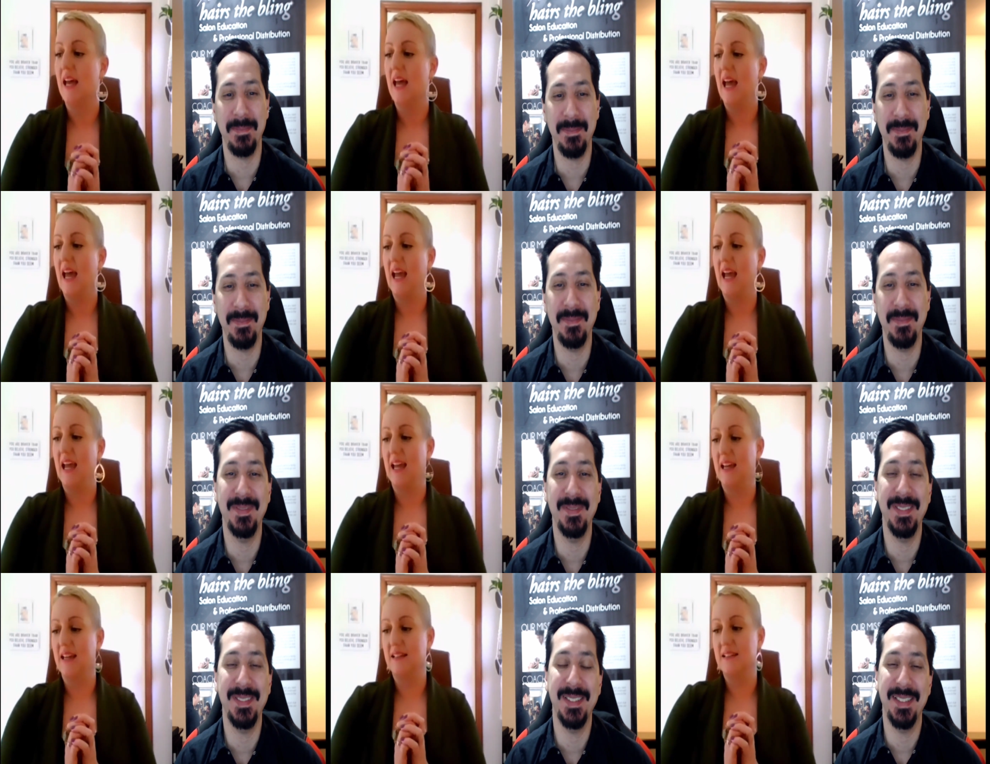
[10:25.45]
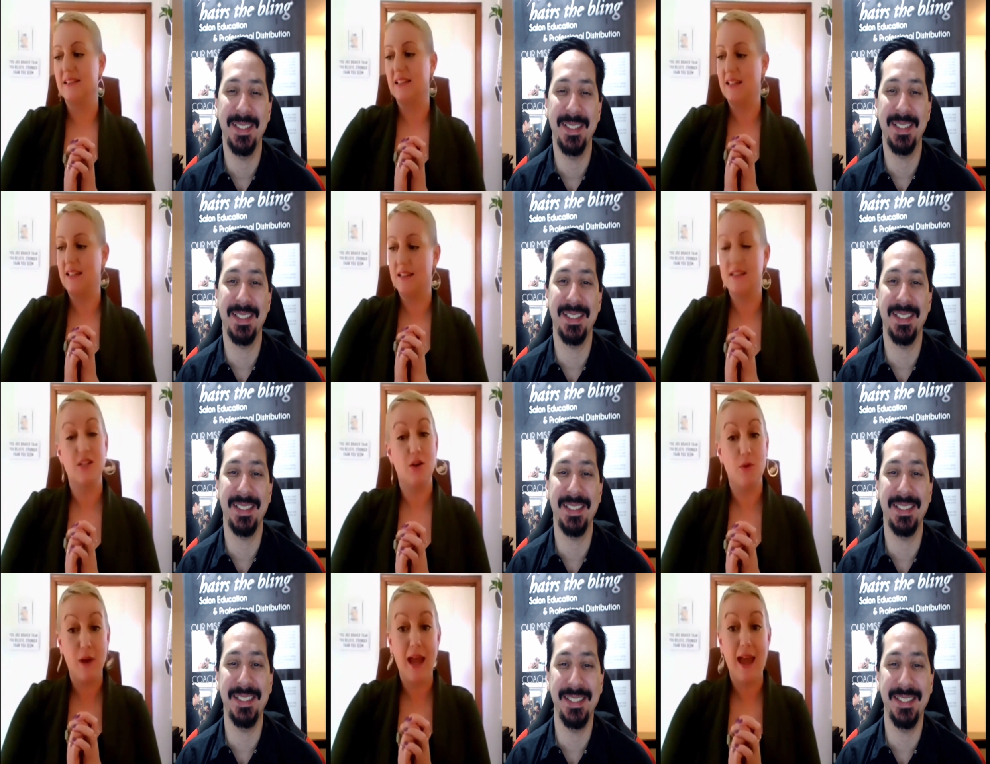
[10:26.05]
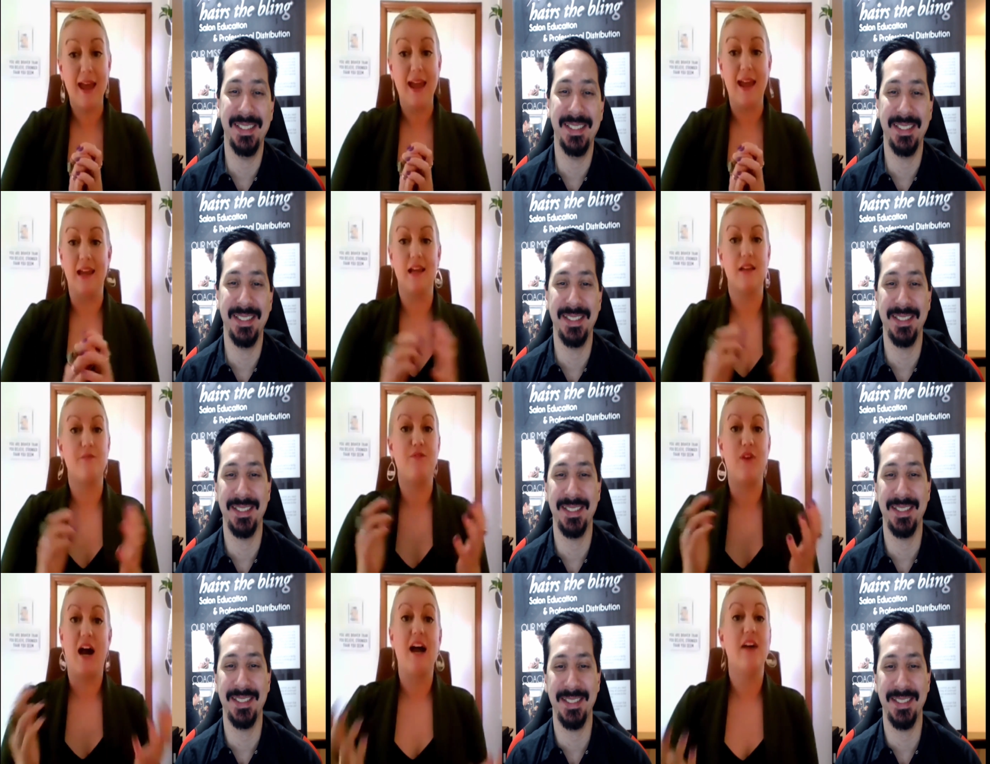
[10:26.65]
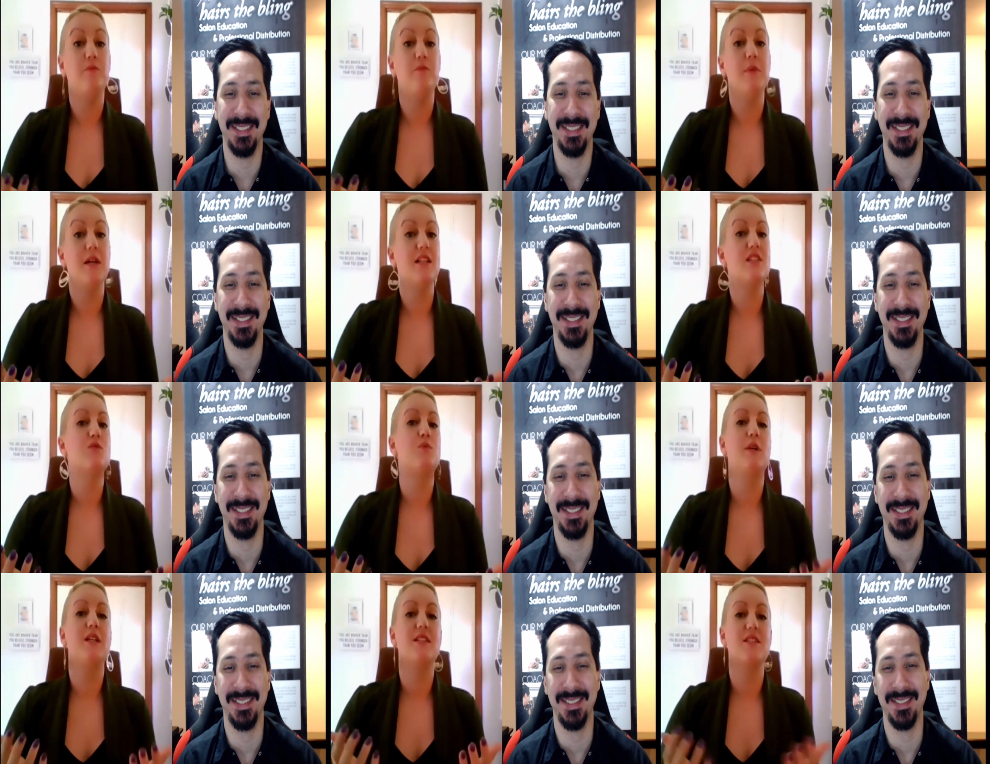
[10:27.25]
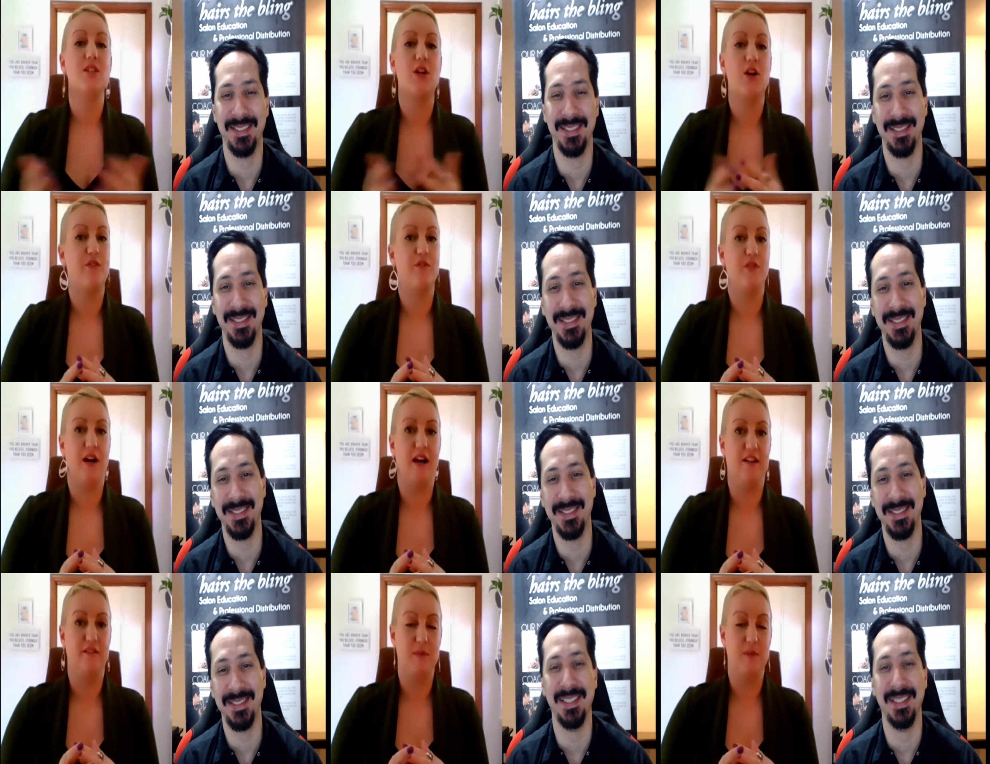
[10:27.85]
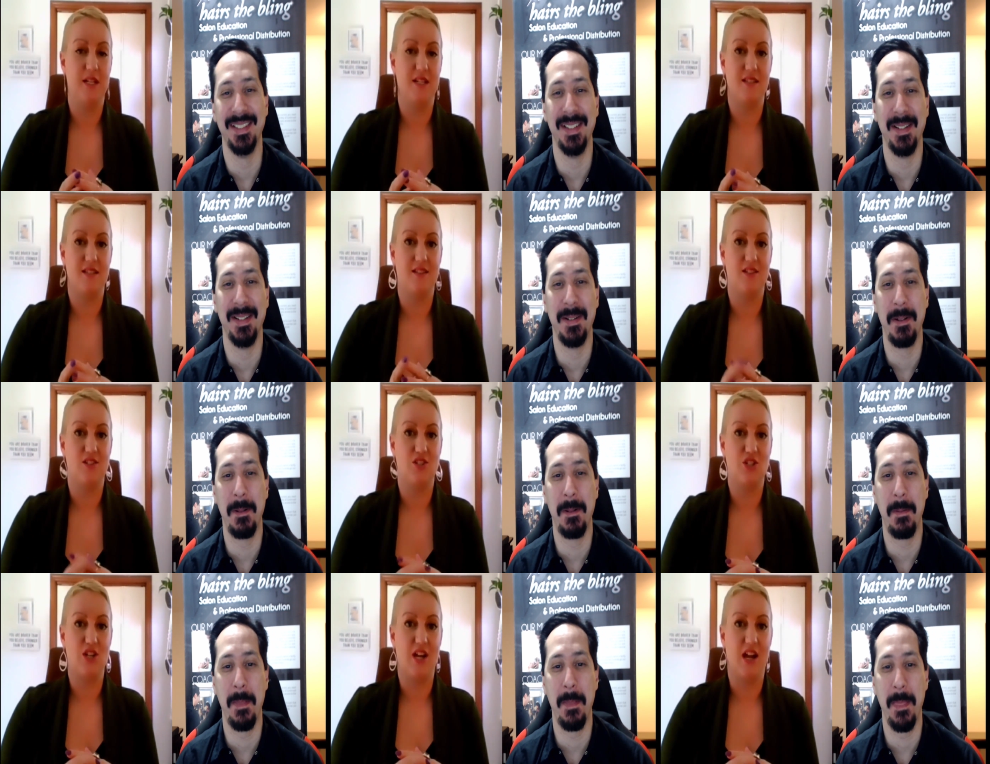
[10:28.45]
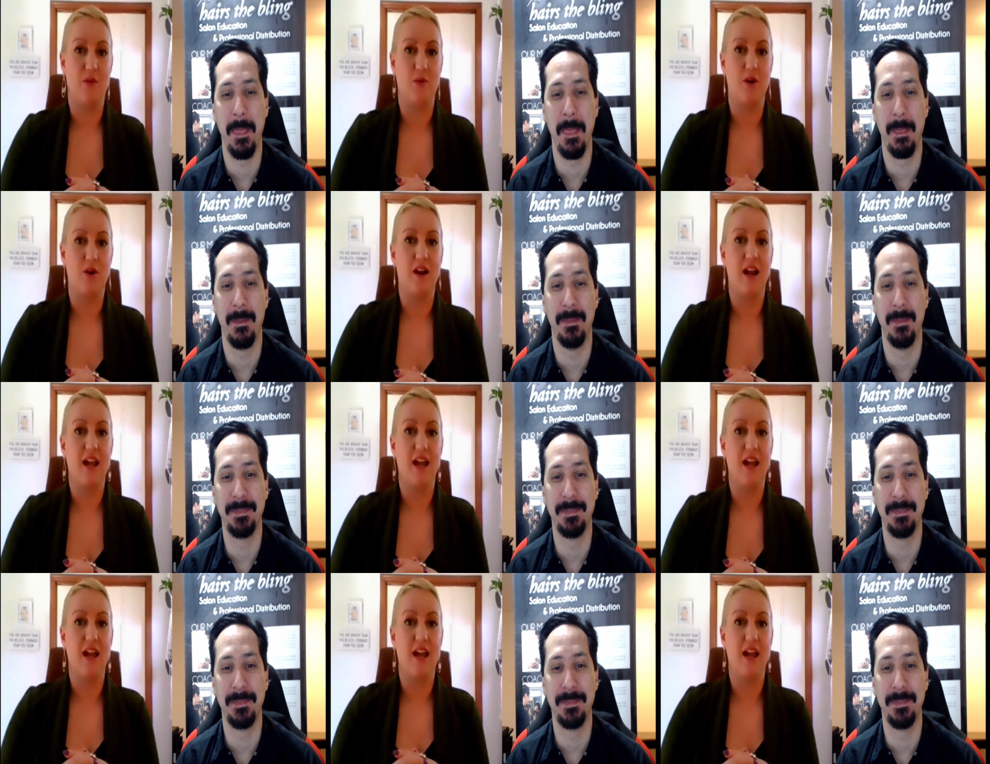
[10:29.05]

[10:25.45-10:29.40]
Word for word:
Speaker 1: And it's okay. At five minutes, we deserve five minutes in the shower.